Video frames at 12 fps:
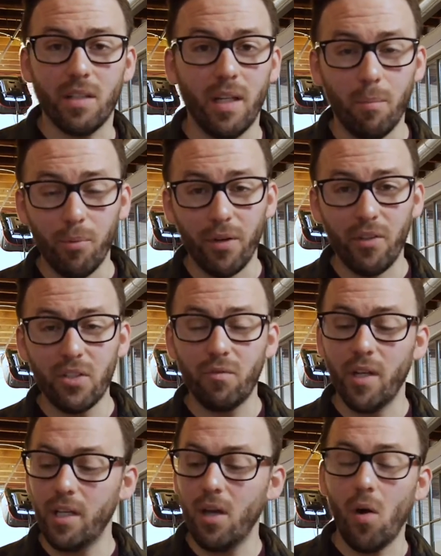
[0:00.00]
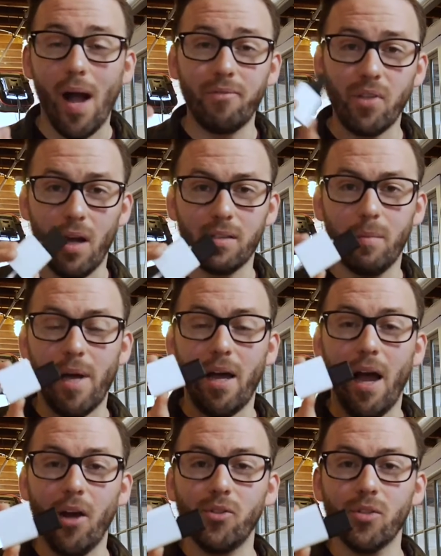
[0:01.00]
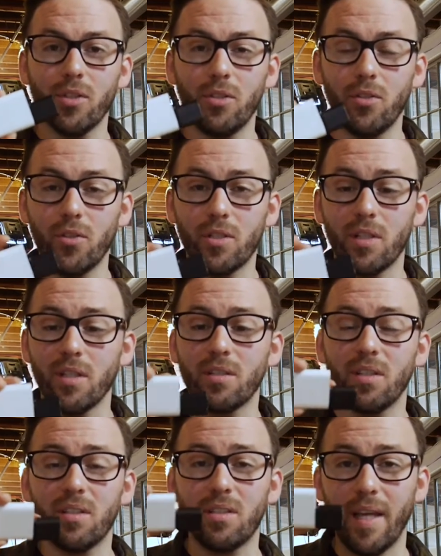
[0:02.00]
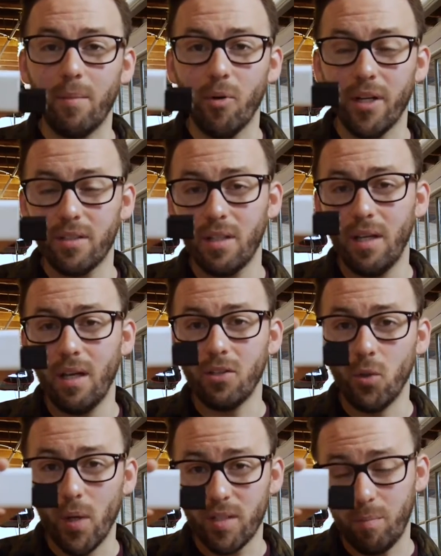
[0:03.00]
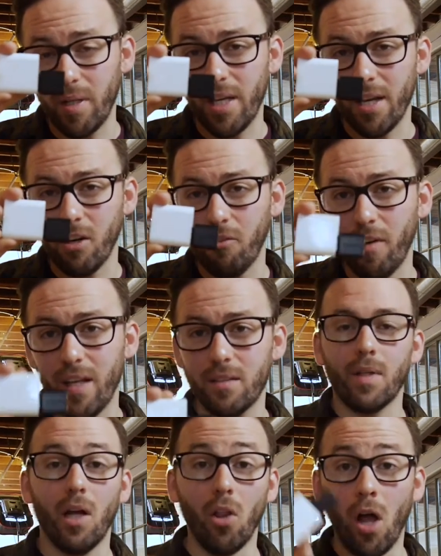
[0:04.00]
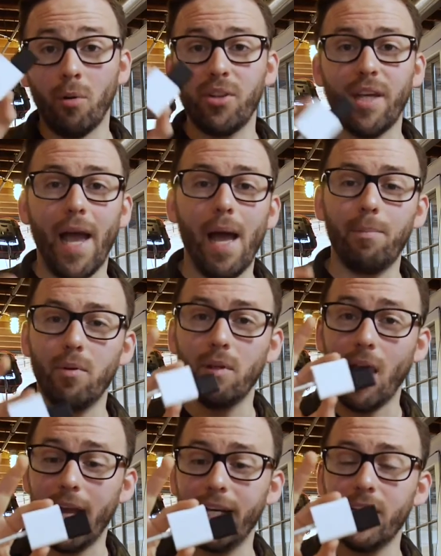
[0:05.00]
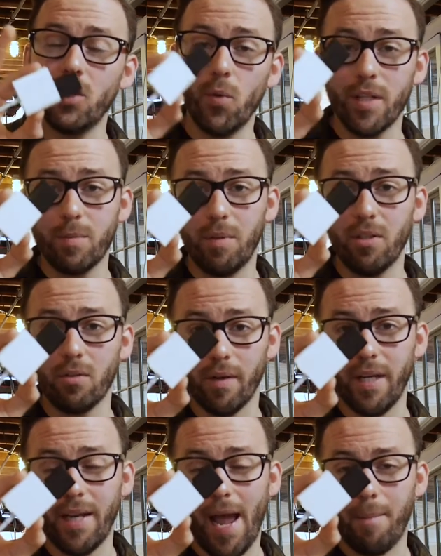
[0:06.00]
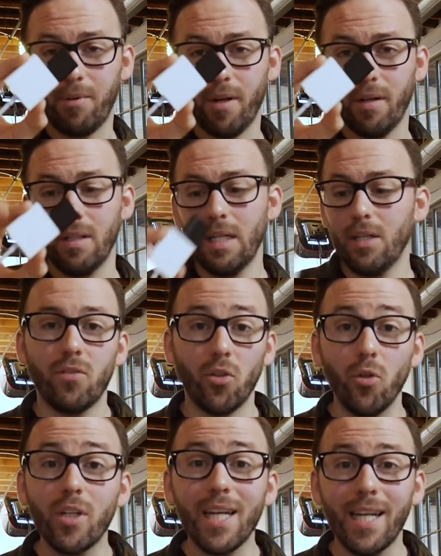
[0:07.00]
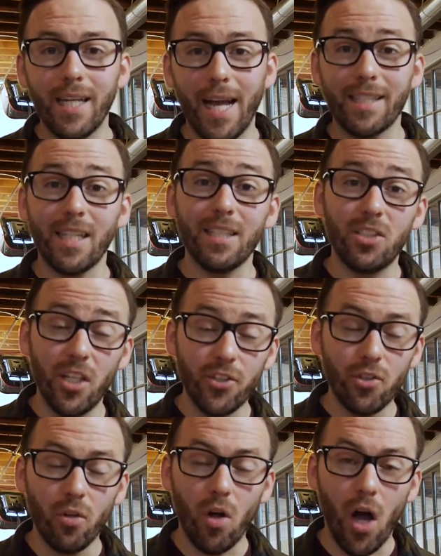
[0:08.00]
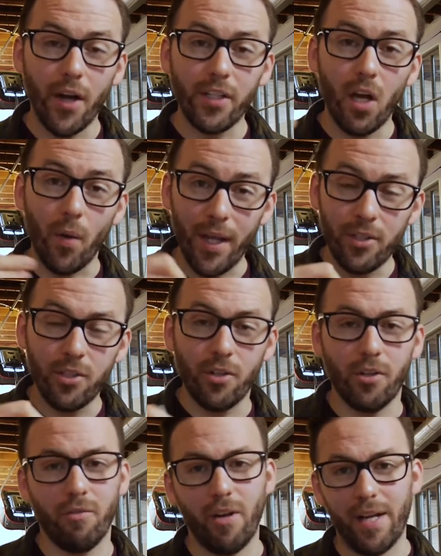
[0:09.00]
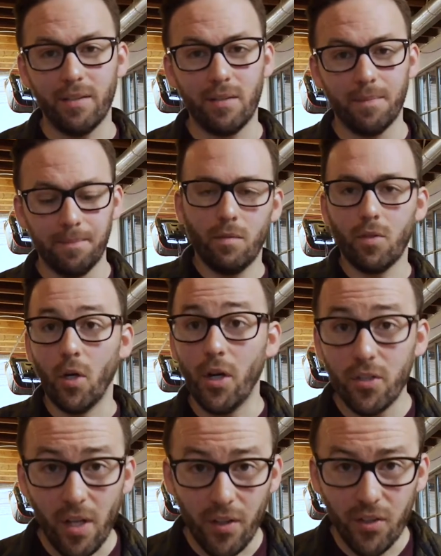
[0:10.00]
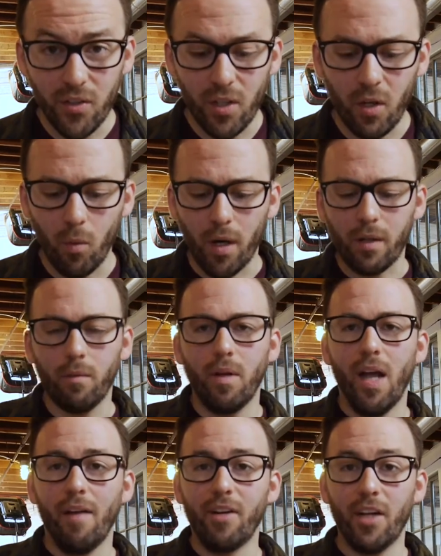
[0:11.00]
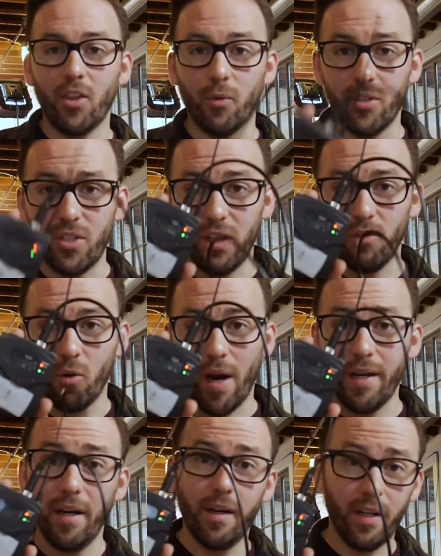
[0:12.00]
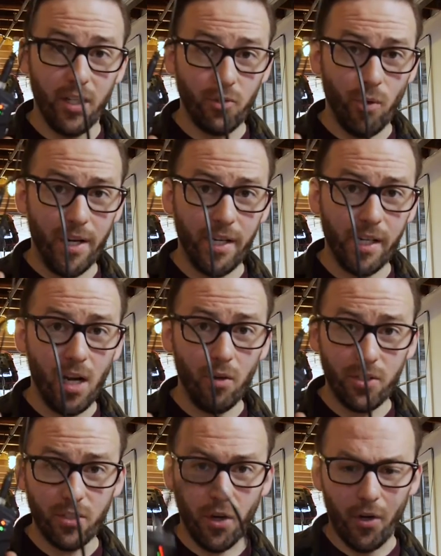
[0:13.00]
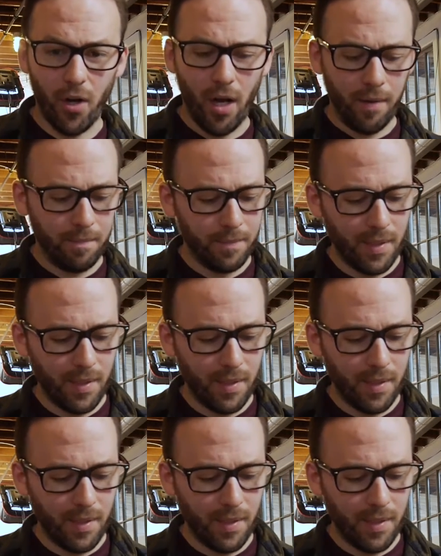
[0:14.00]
In a previous video, I've talked about how you can use this Sabrent USB interface along with the Apple Lightning USB 3 adapter so you can connect digital audio into your device. So here's how this is gonna work. I've got the receiver right here and it's ready to go, it's turned on.